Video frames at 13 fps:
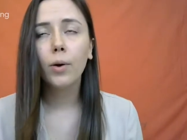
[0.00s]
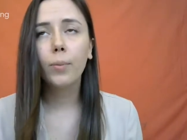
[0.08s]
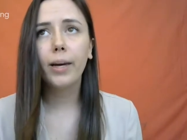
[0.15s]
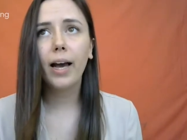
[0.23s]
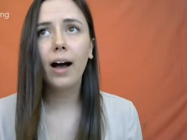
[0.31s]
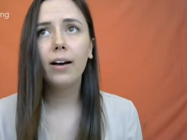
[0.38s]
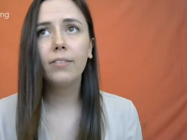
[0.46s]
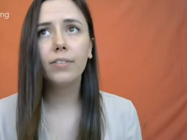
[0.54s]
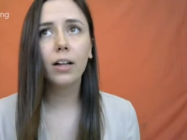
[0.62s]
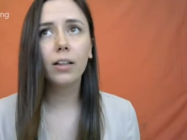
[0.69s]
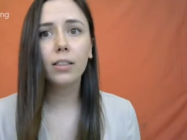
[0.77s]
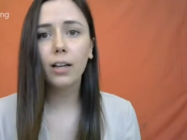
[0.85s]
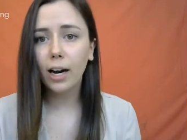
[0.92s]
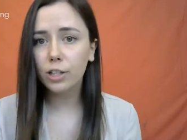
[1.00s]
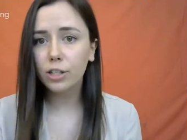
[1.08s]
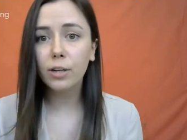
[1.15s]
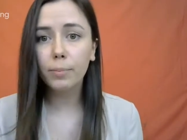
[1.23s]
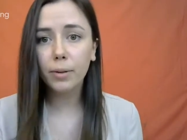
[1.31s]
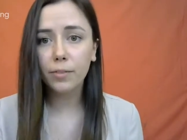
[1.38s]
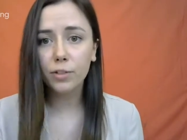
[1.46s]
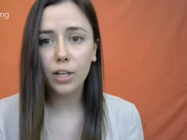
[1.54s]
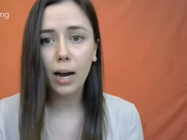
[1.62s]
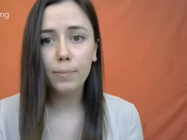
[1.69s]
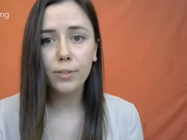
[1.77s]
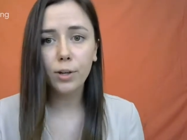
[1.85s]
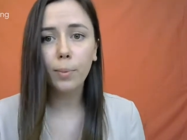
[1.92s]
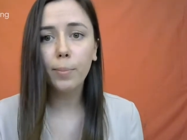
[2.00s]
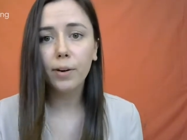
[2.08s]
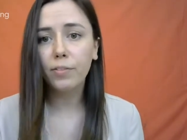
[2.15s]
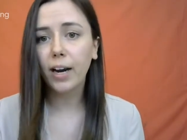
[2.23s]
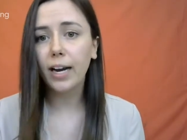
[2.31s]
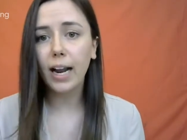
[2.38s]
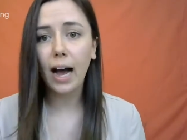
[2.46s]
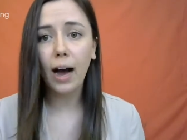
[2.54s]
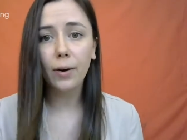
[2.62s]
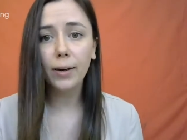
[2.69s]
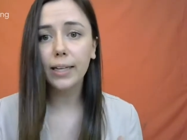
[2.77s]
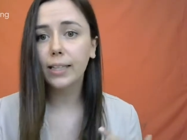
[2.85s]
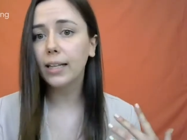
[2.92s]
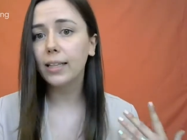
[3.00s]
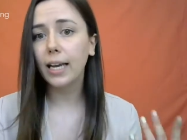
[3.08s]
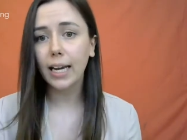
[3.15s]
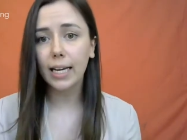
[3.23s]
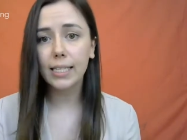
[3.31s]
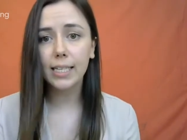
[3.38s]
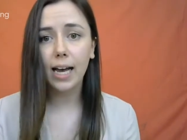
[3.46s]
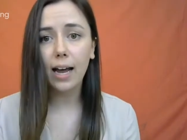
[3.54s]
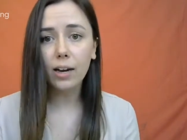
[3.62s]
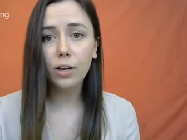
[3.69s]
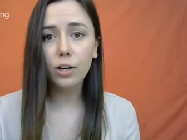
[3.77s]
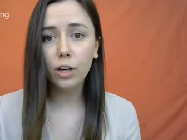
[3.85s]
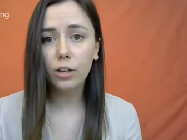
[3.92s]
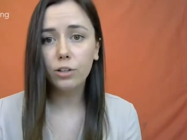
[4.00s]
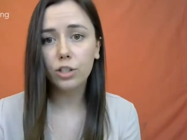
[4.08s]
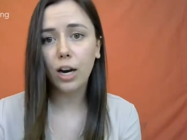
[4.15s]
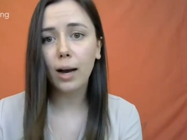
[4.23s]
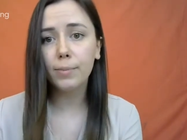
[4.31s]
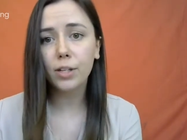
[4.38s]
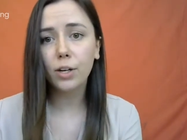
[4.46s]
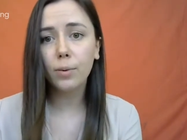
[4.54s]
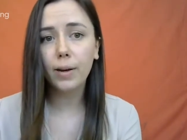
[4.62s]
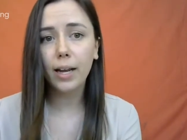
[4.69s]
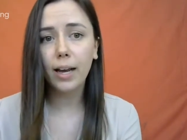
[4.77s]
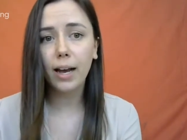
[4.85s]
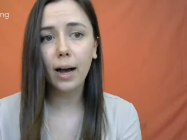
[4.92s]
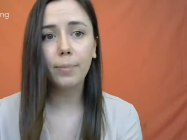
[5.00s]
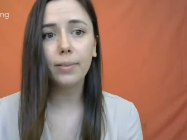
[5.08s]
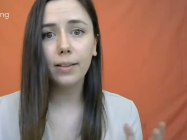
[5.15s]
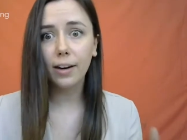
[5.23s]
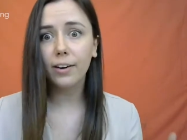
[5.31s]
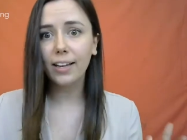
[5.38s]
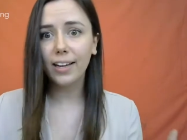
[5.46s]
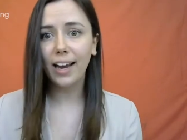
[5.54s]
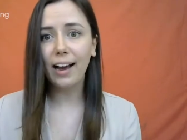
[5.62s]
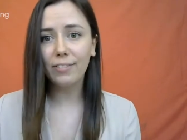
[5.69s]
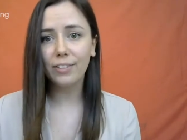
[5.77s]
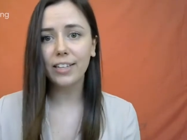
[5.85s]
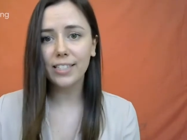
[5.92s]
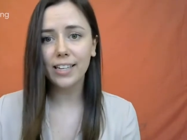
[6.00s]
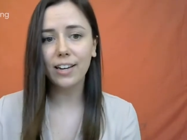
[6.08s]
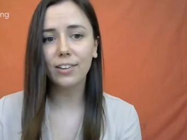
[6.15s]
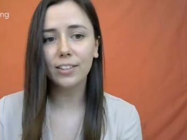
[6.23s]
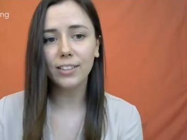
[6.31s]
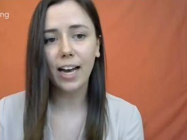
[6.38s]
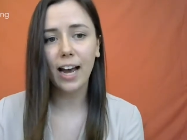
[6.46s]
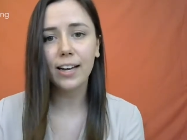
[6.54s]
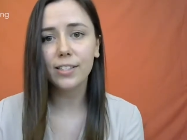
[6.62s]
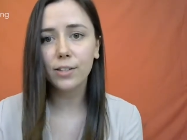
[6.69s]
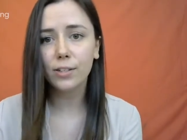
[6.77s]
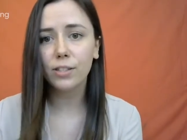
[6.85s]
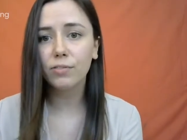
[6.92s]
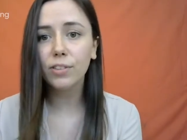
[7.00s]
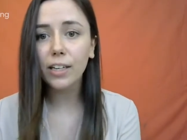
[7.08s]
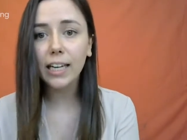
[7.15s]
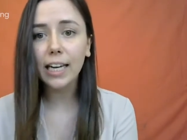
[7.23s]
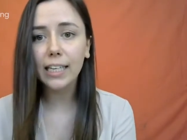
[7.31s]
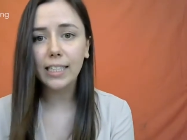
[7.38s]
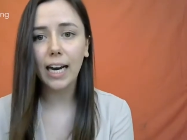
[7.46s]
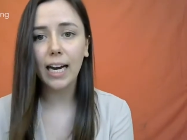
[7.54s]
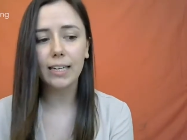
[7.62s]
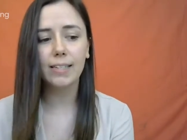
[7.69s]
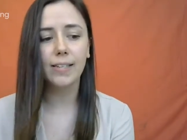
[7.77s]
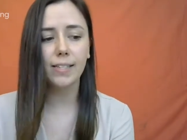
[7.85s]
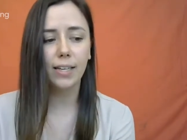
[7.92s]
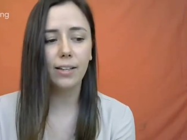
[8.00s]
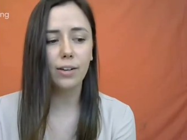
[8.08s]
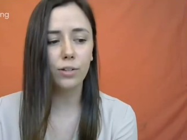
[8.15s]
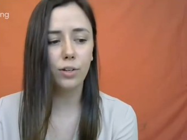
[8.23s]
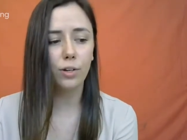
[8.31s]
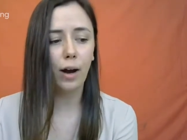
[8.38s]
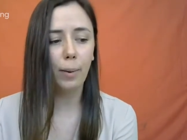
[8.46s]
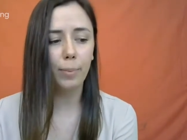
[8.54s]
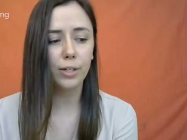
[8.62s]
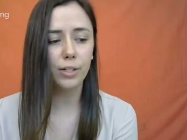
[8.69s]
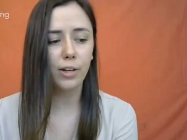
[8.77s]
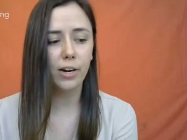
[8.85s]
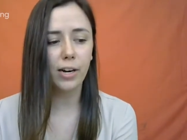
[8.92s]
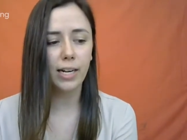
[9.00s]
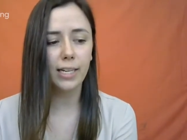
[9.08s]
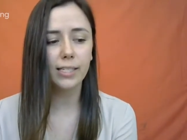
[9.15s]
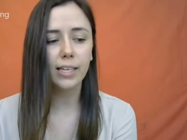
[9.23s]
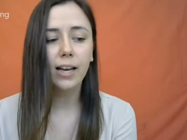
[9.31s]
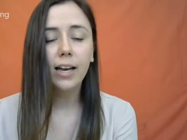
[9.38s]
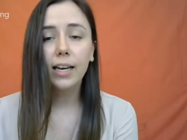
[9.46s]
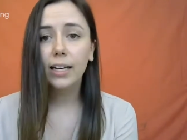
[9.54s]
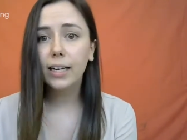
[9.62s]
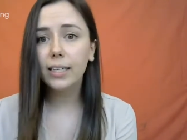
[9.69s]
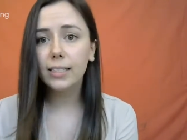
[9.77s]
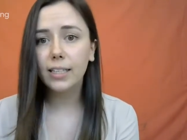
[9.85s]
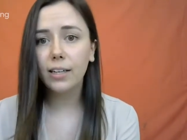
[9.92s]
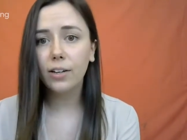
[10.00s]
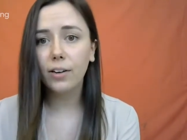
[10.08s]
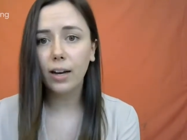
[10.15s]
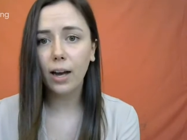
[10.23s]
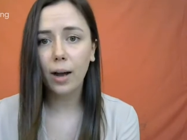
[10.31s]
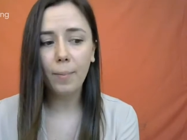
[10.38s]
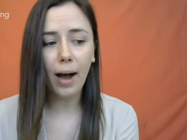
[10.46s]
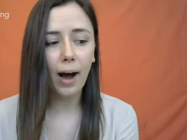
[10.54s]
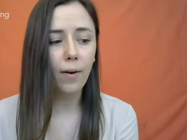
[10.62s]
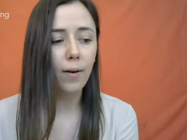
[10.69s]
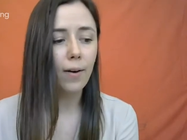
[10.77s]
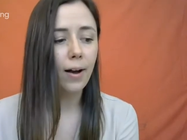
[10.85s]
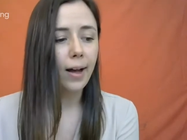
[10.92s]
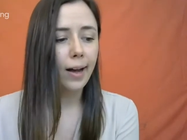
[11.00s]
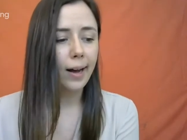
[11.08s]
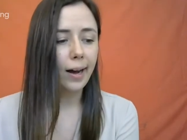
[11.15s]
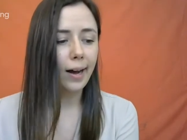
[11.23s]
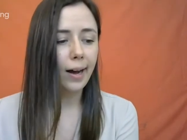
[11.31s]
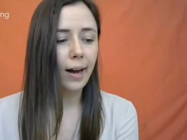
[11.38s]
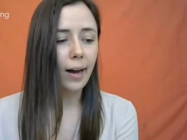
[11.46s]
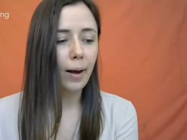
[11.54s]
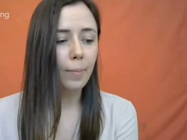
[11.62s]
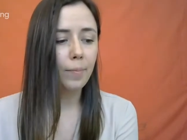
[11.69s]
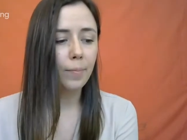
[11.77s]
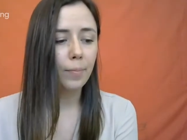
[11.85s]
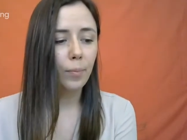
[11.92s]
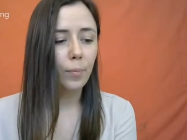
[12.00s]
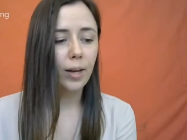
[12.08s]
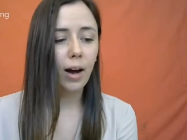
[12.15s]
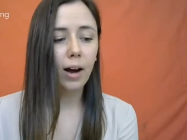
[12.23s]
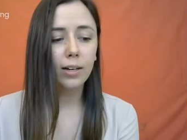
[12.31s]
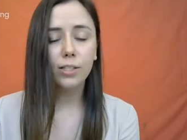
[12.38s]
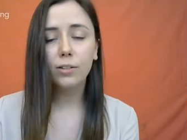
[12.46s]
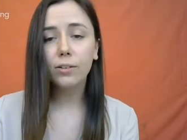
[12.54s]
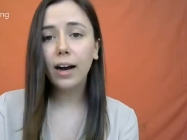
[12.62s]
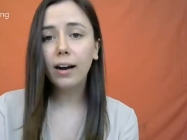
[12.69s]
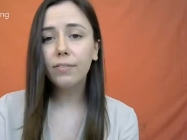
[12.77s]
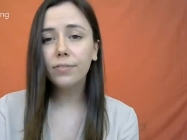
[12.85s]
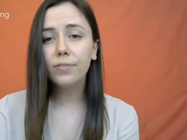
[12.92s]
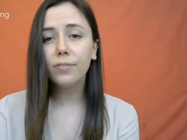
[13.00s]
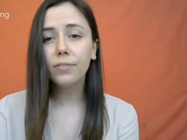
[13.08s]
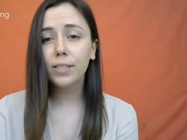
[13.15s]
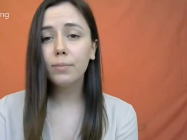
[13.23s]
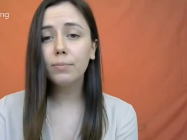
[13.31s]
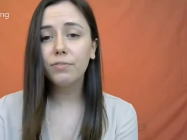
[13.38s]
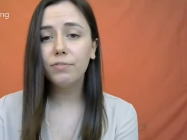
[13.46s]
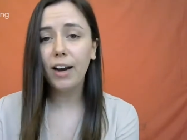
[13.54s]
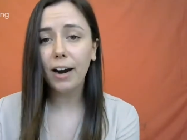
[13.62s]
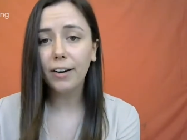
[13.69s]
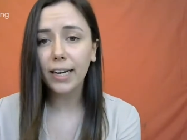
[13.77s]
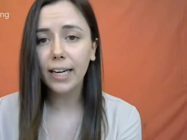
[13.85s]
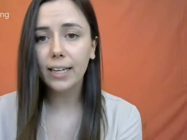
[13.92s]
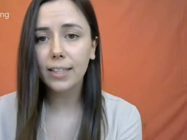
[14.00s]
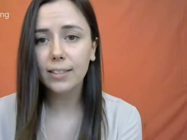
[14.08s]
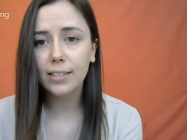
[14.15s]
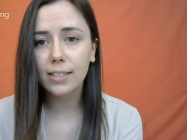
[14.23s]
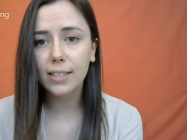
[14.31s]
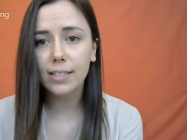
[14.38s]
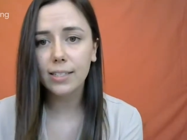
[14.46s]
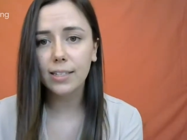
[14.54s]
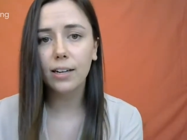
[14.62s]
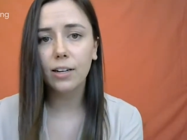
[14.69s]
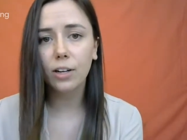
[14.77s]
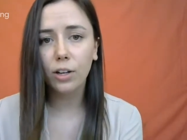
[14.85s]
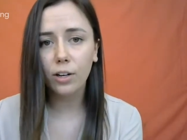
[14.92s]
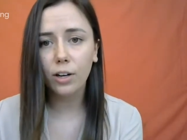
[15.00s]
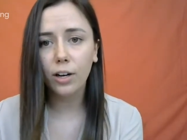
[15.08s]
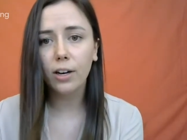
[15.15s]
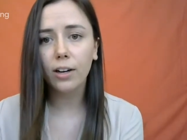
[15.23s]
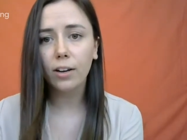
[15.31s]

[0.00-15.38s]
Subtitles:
We have a large number of jobs open right now, and then, like I said, new jobs opening up literally every single day. So it's really exciting to see those new opportunities continue to come out. We also have some very consistent, good